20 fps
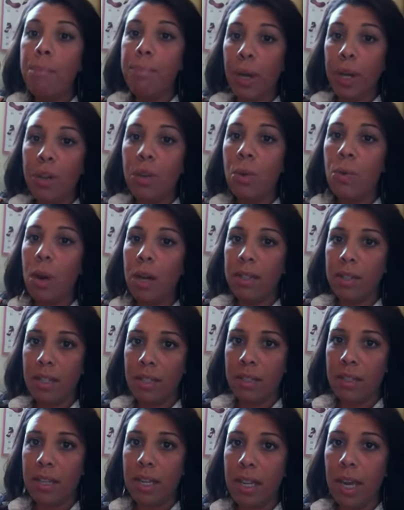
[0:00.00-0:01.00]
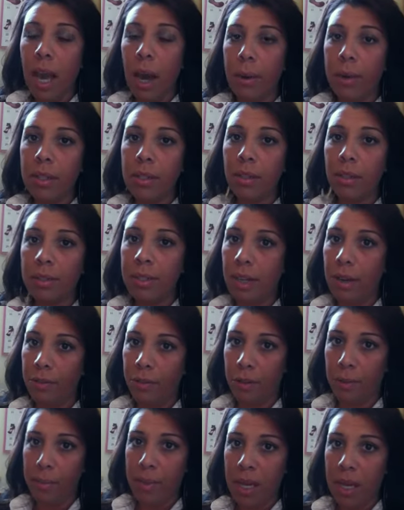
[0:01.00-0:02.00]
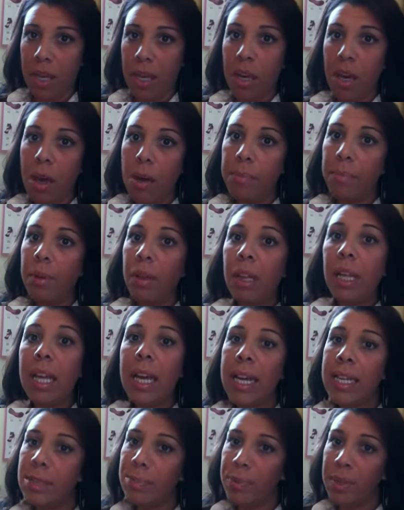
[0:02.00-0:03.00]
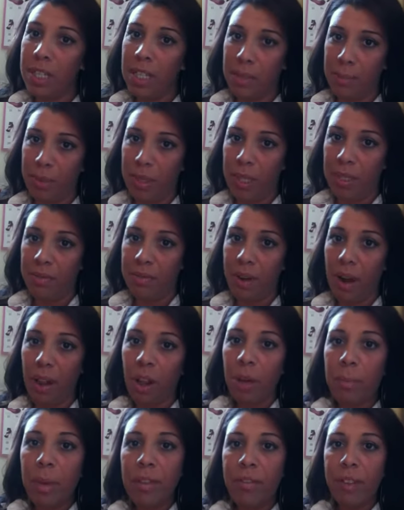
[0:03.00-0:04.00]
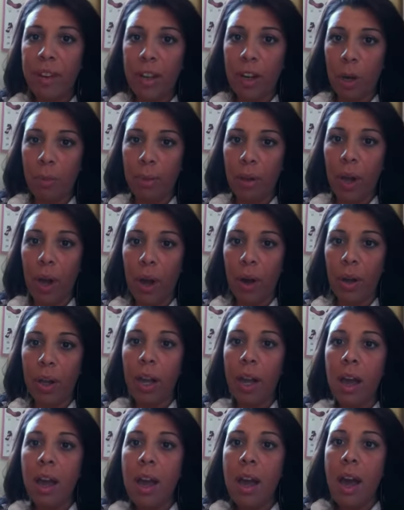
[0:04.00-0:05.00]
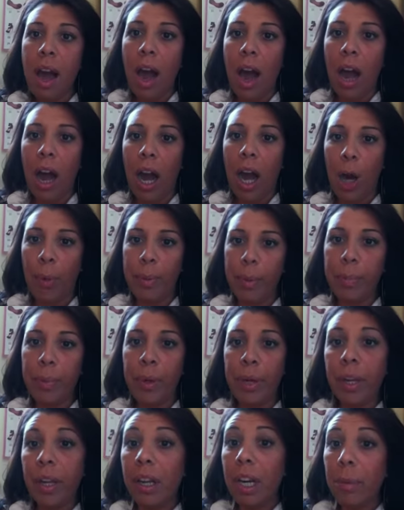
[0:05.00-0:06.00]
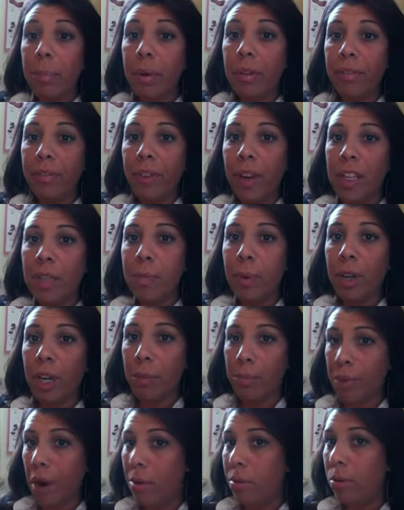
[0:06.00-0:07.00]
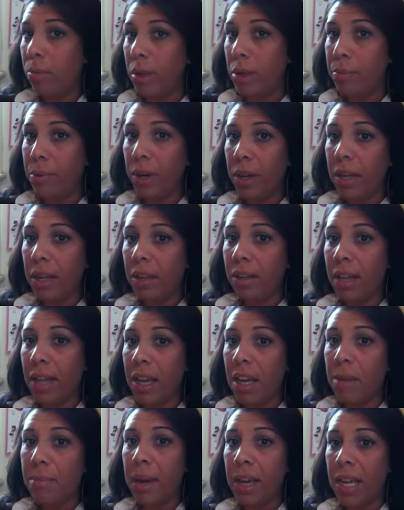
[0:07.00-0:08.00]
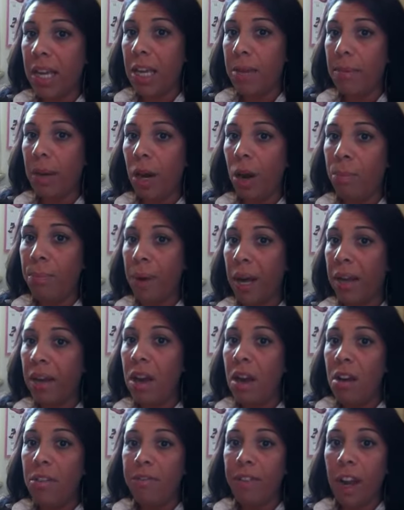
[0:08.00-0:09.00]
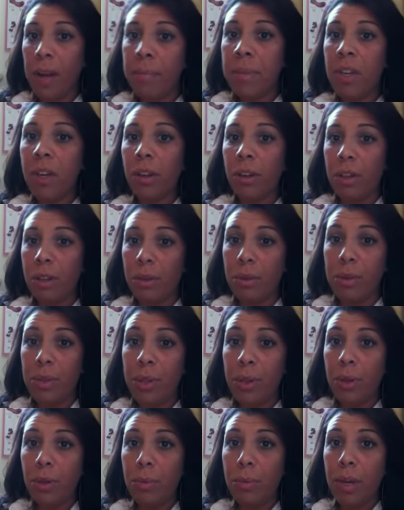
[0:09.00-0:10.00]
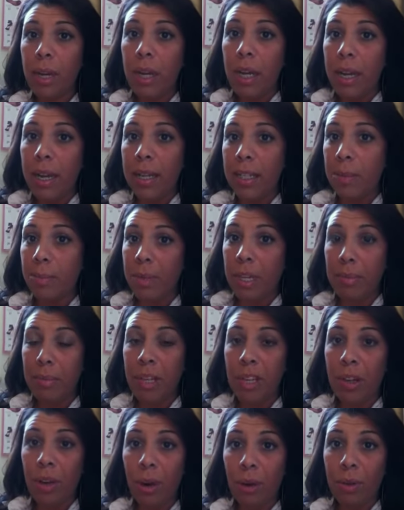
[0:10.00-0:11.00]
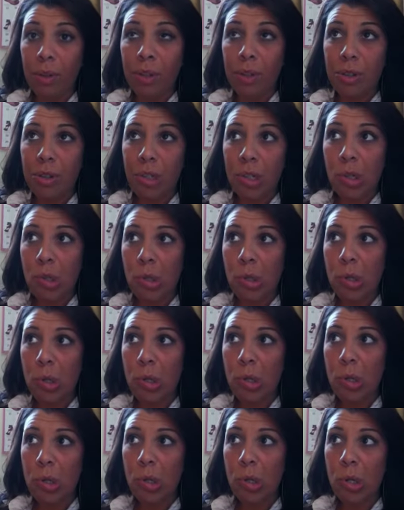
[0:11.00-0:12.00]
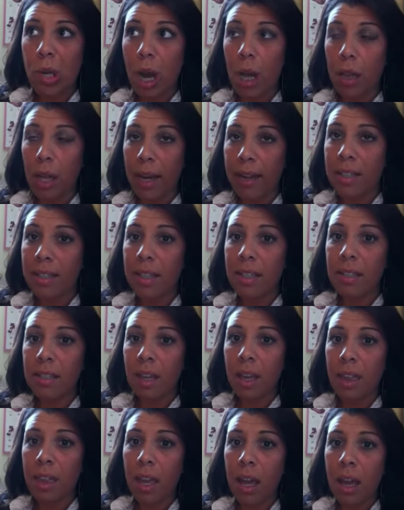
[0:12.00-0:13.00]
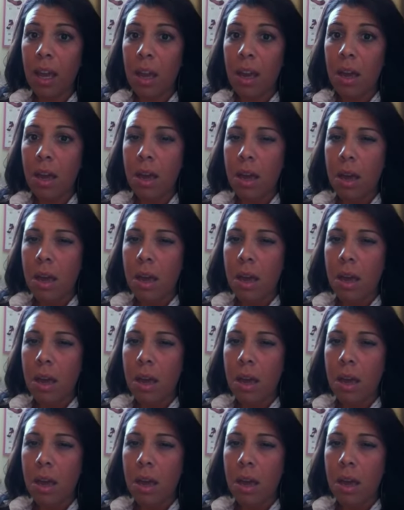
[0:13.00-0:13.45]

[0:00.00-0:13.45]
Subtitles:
but you want to see how it turns out for me, please follow my video blog. I'll be putting it up on Facebook and probably putting a link in my email. But find me on YouTube. It's BB Coach Alexis, I think.